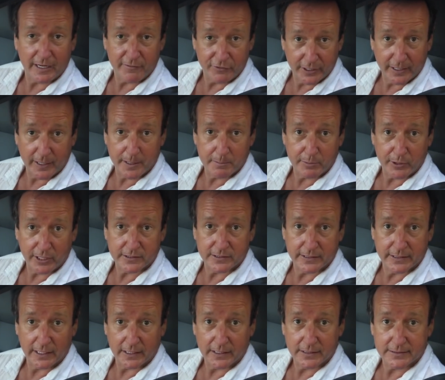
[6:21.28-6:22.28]
everyday
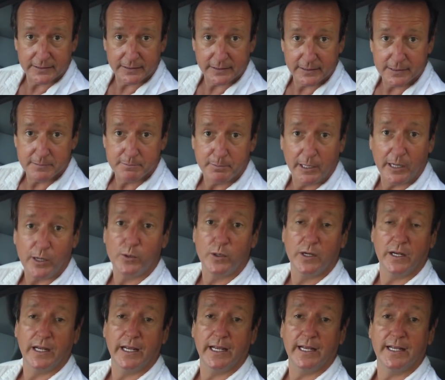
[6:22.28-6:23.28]
practicality,
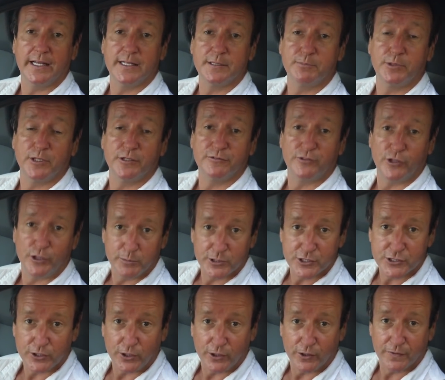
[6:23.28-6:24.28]
power and
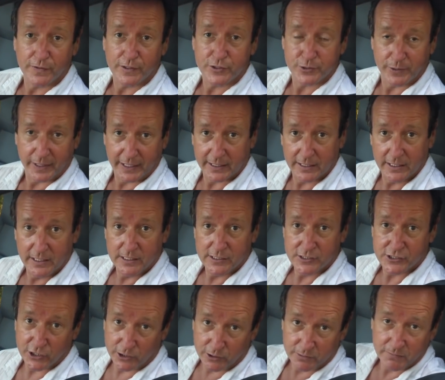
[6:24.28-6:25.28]
performance on the track.
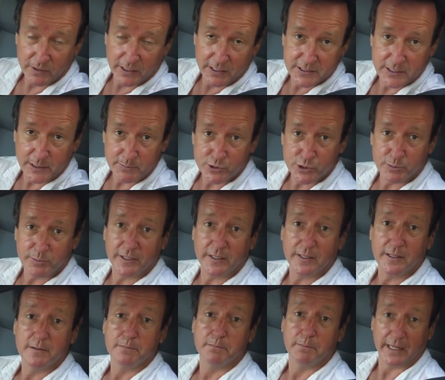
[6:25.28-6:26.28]
So it seems to
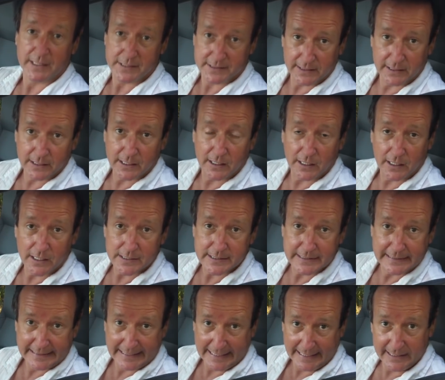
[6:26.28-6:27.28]
be best in
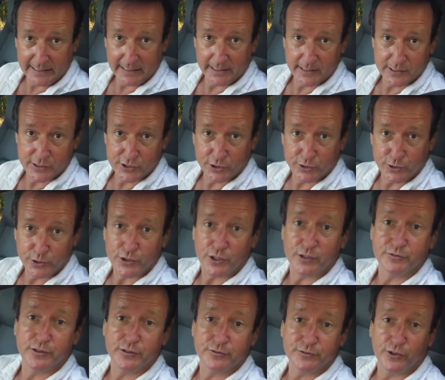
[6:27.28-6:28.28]
class again and is a good
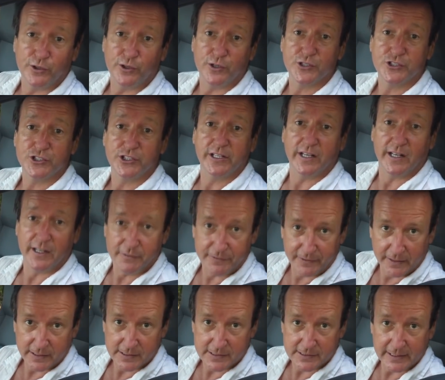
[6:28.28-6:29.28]
offer for all GTI
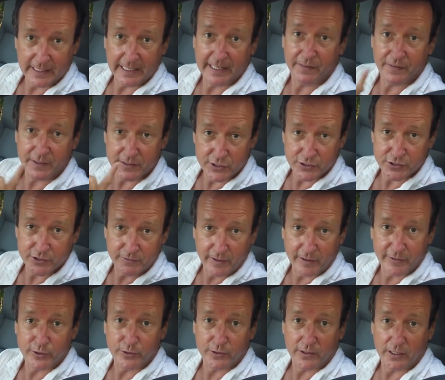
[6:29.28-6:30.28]
fans. And this is a
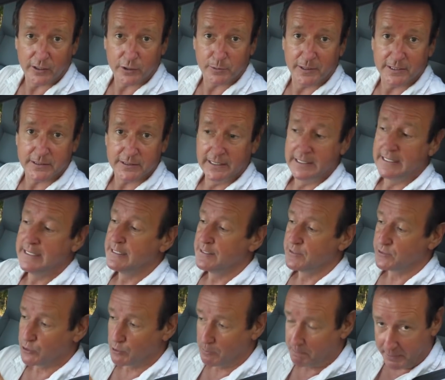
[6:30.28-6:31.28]
very good argument
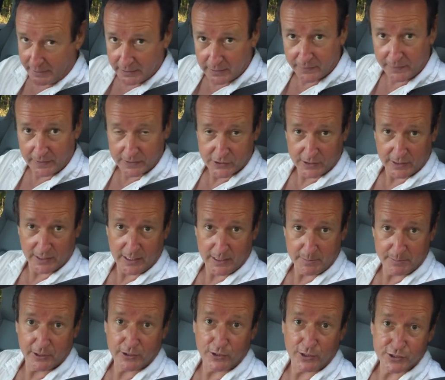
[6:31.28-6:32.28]
to build this
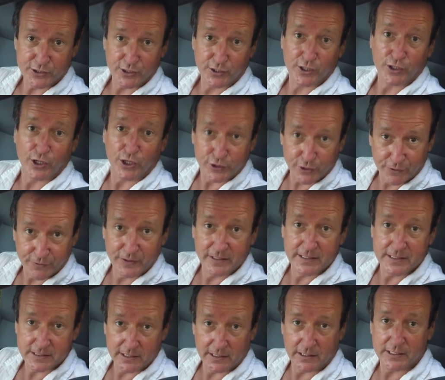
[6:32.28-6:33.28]
car, because a lot of
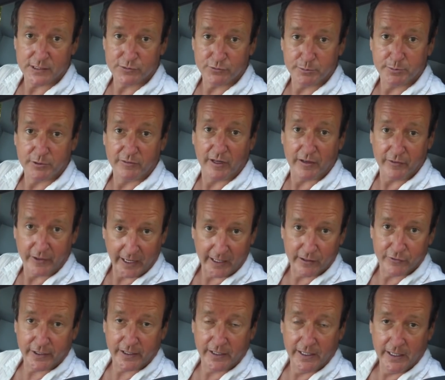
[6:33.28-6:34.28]
these guys would be very
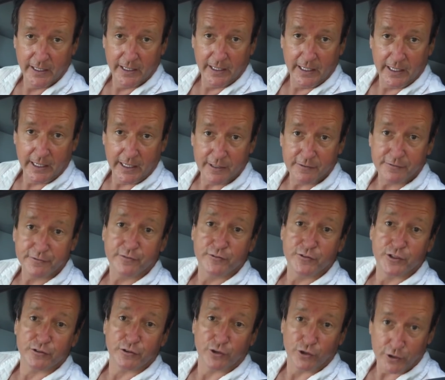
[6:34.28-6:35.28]
angry
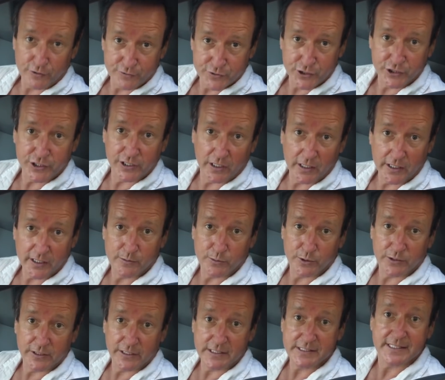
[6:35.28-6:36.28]
if the Golf GTI
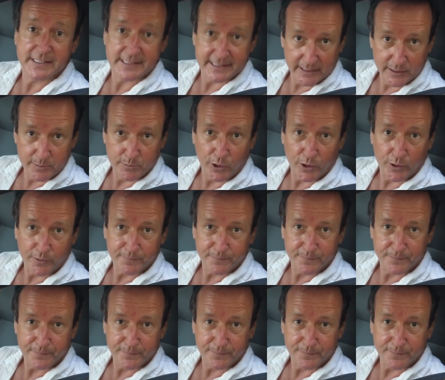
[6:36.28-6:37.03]
wouldn't exist anymore.